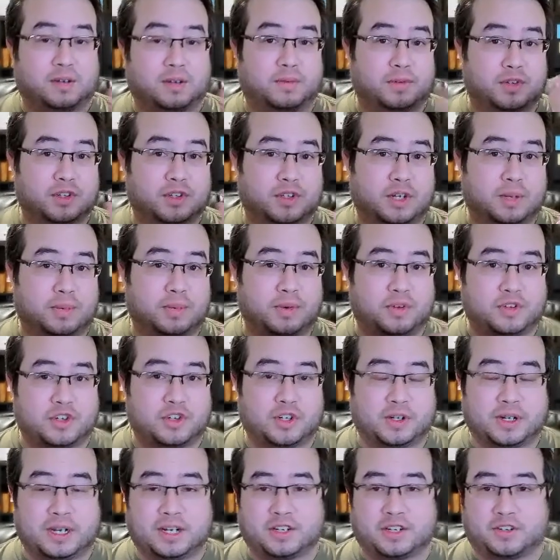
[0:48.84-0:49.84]
just talk about a
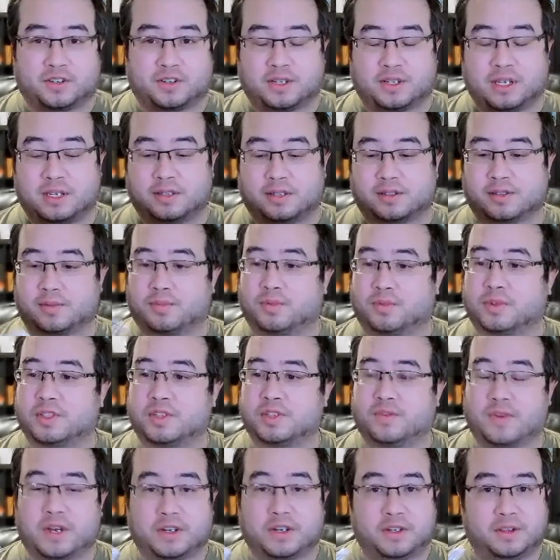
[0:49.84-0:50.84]
geriatrics case. What's the
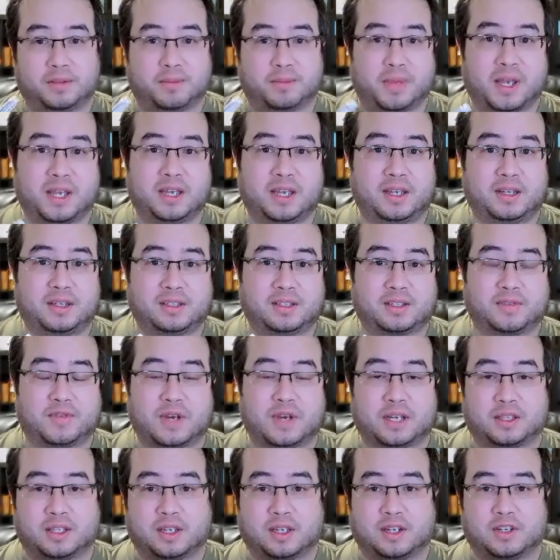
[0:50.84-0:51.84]
value of the pen is the
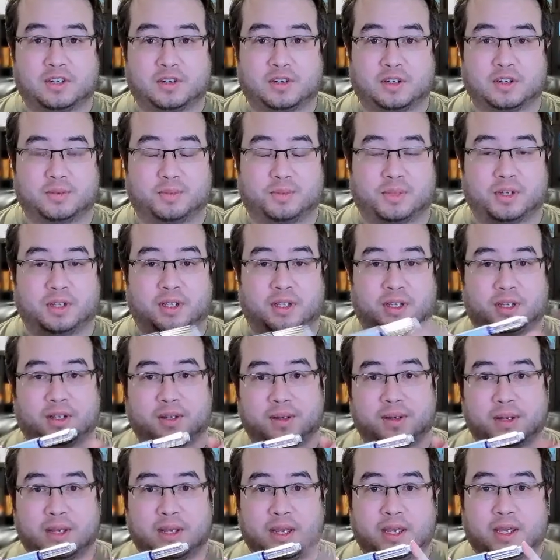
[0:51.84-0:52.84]
fact that you can put like,
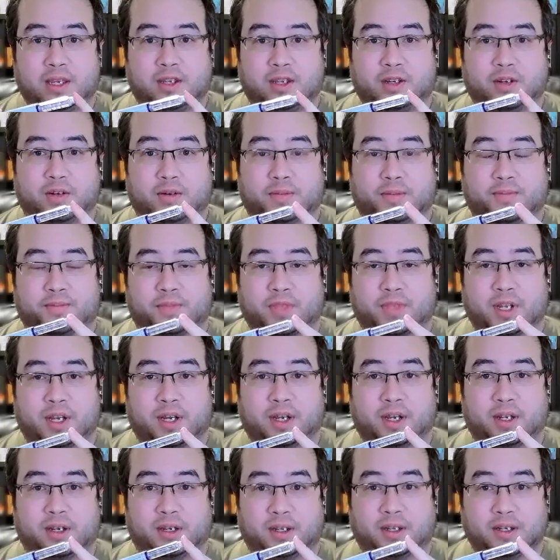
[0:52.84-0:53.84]

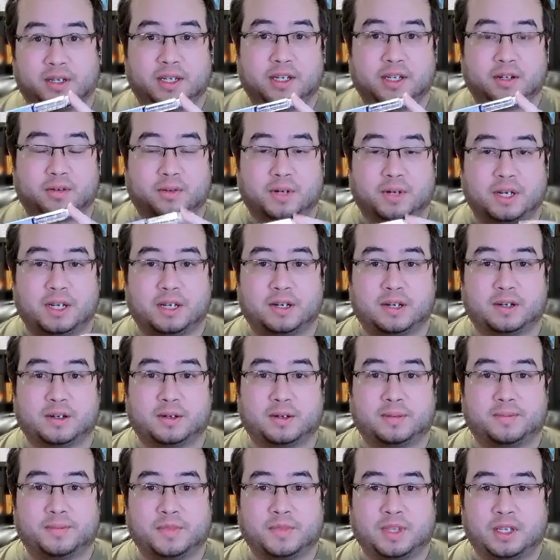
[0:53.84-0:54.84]
on a needle right
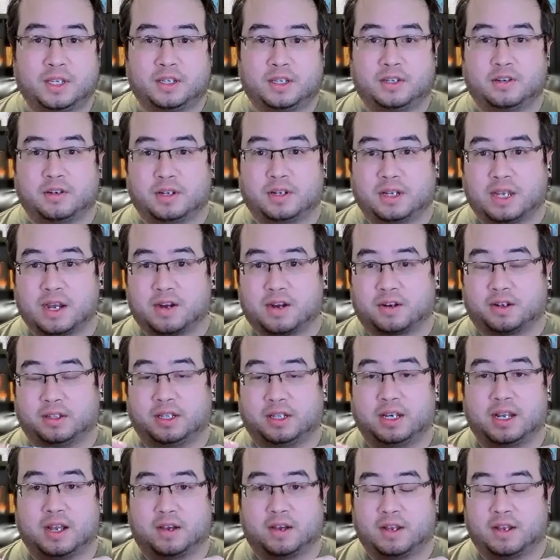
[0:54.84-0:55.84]
here, you can
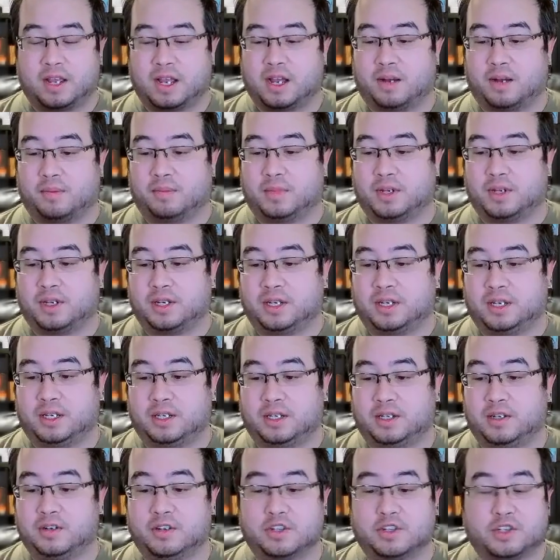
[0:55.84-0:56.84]
calculate out how many
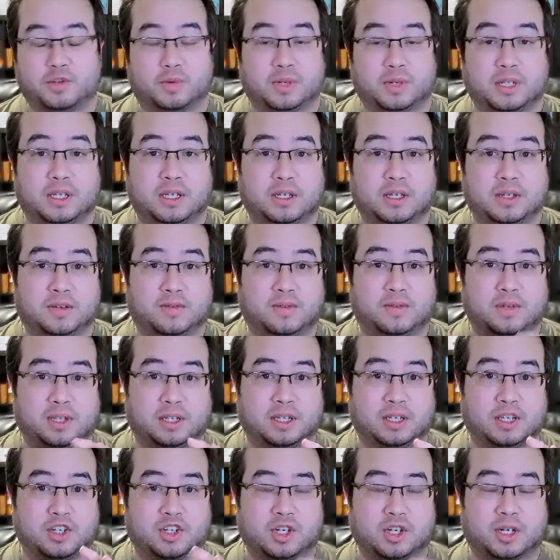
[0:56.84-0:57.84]
units you want to give
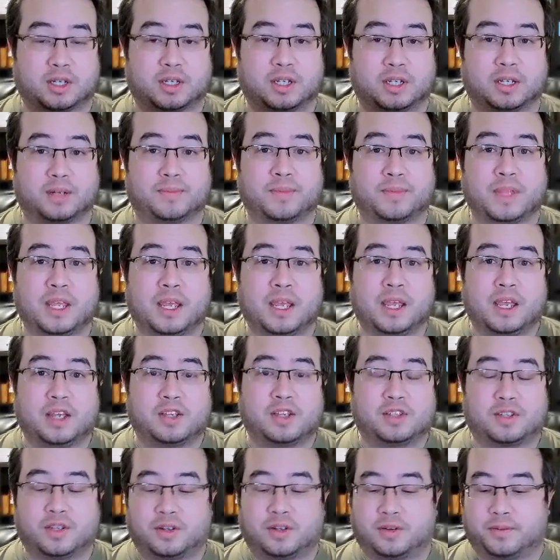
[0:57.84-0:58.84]
and inject it.
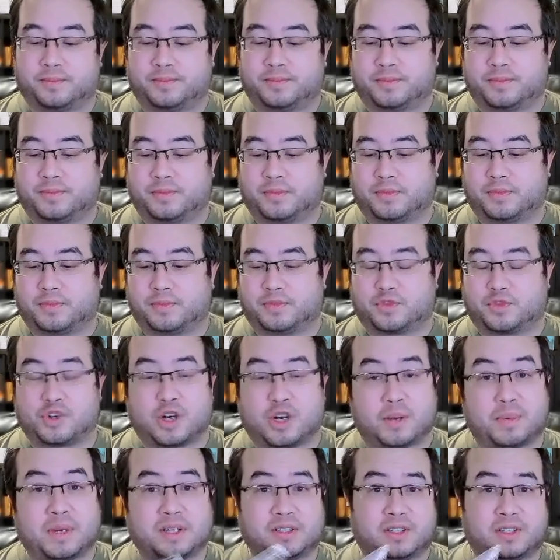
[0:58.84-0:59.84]
So
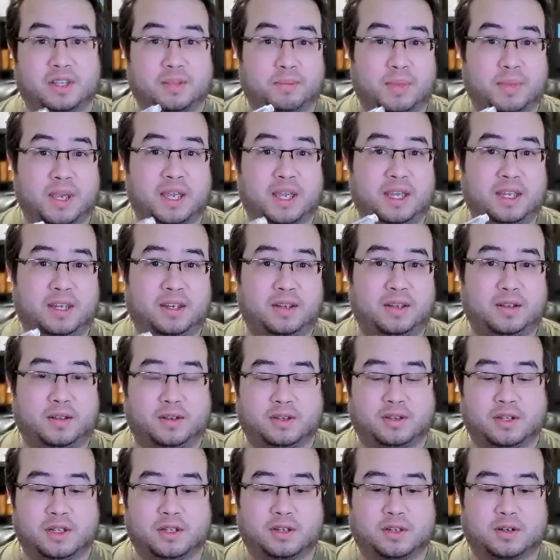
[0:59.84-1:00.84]
drawbacks to the pen
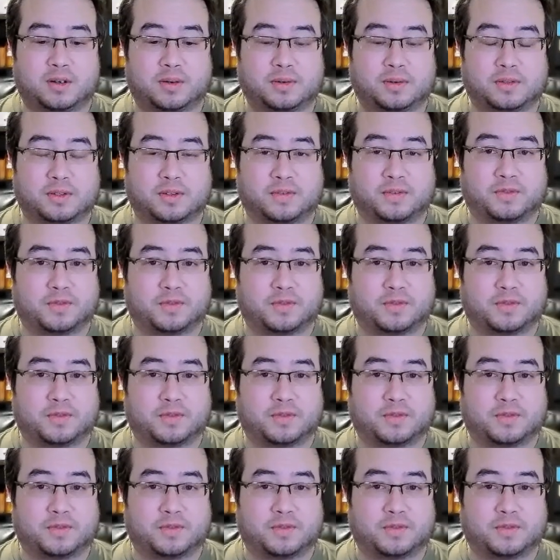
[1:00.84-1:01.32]
in terms of